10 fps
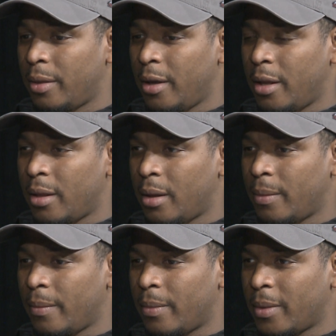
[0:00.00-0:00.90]
then
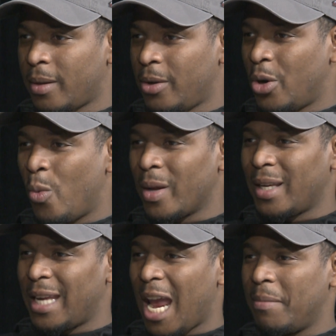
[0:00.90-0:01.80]
you don't want
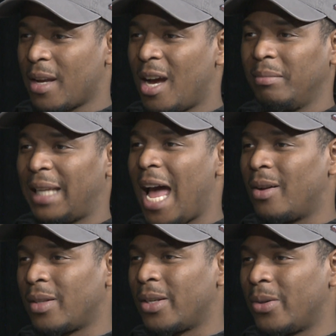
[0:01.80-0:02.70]
the game to come
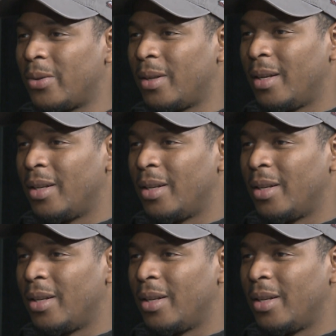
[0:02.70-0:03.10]
down to